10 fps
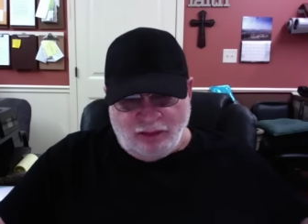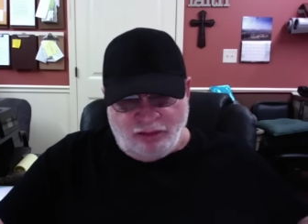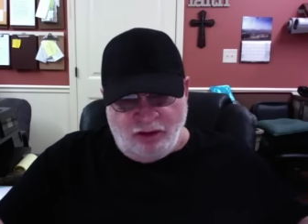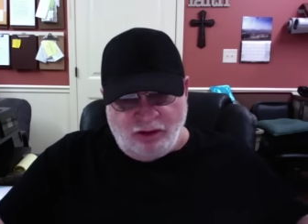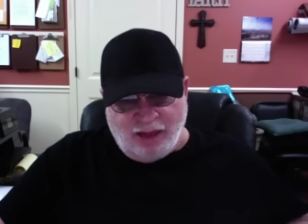
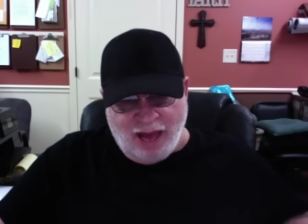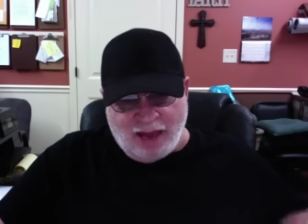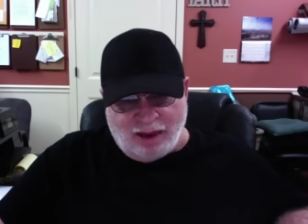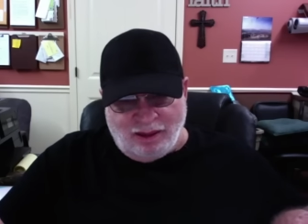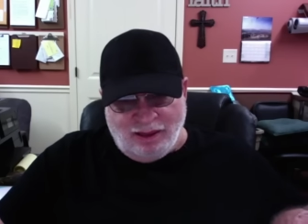They're
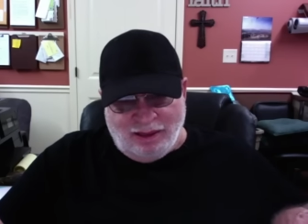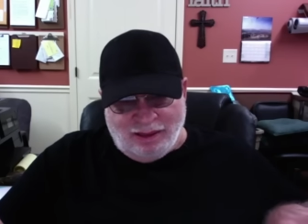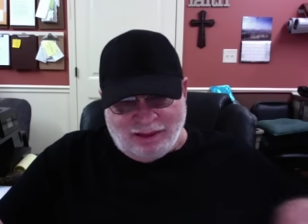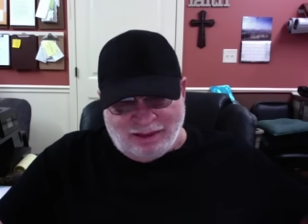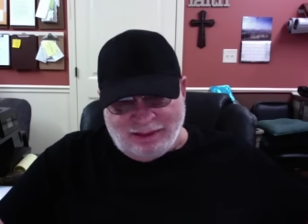kind of
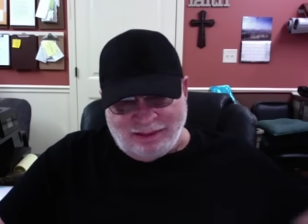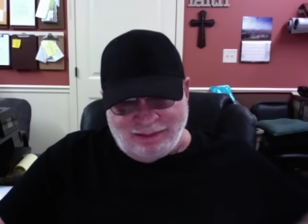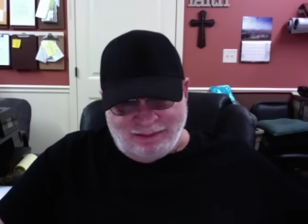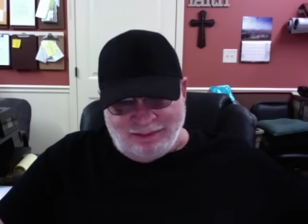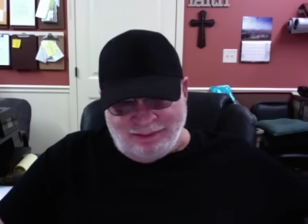
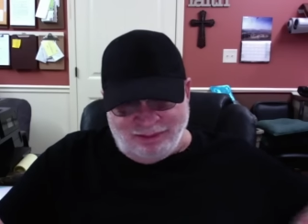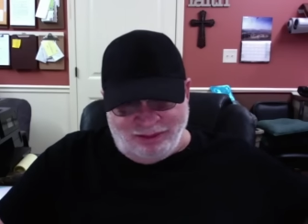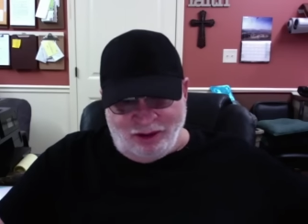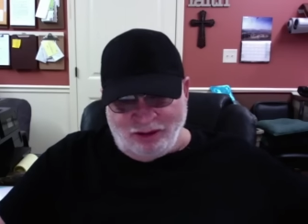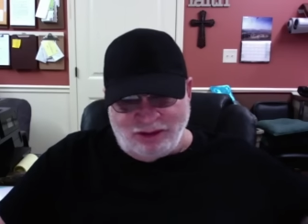
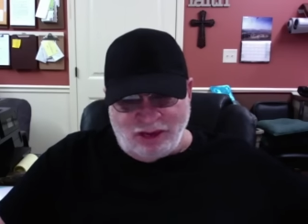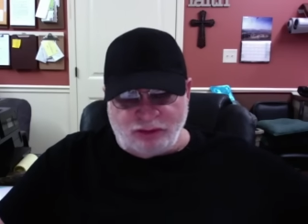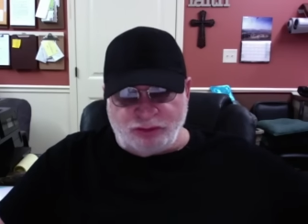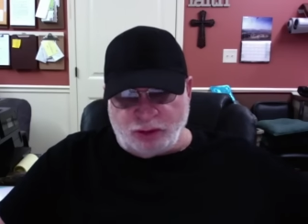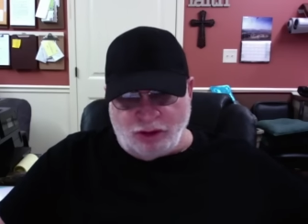their
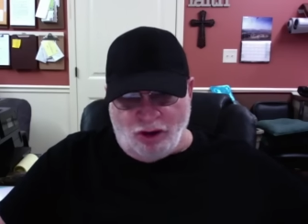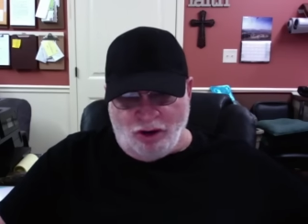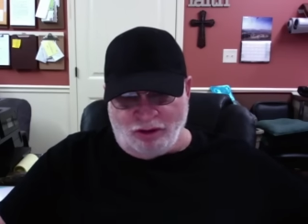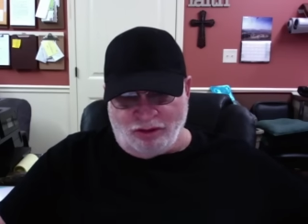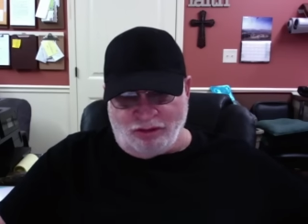
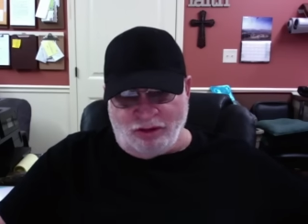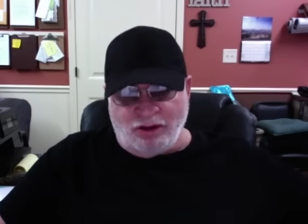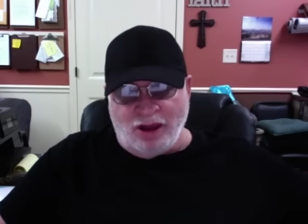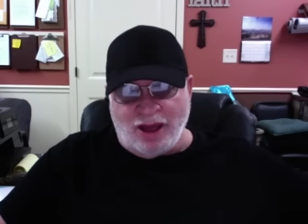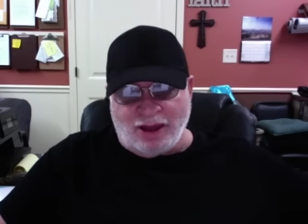disregard. They're
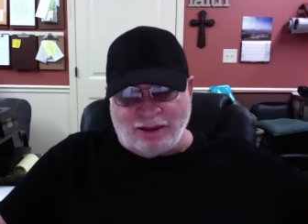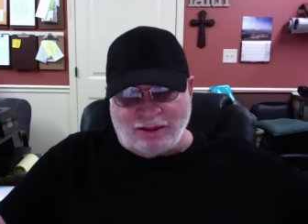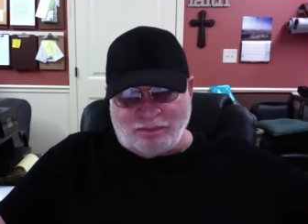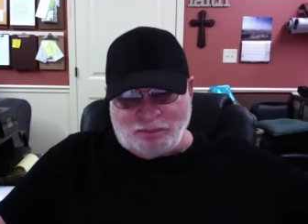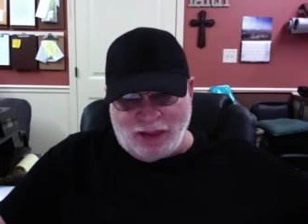not
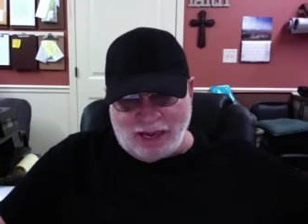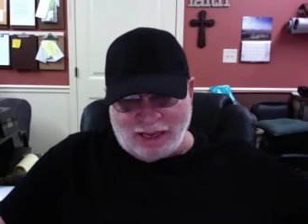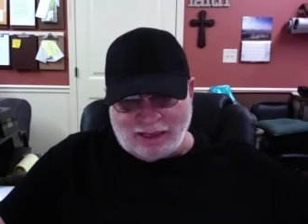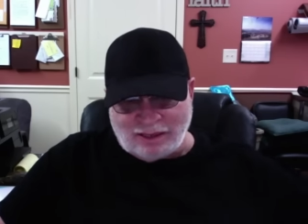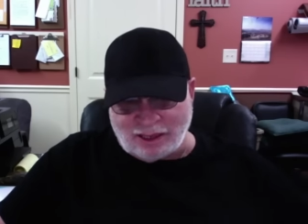
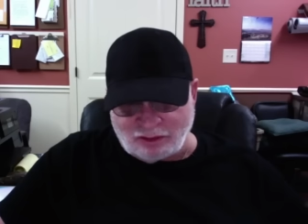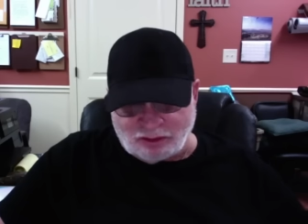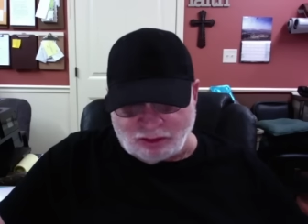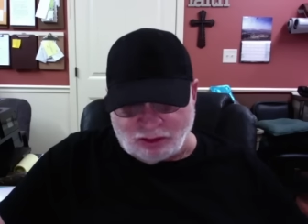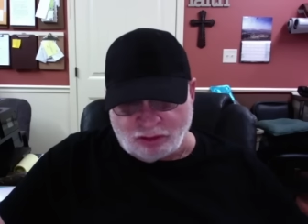paying
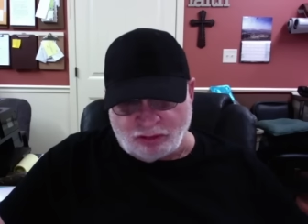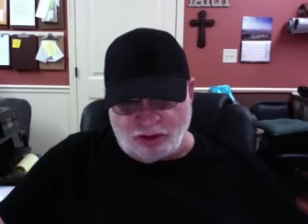attention to.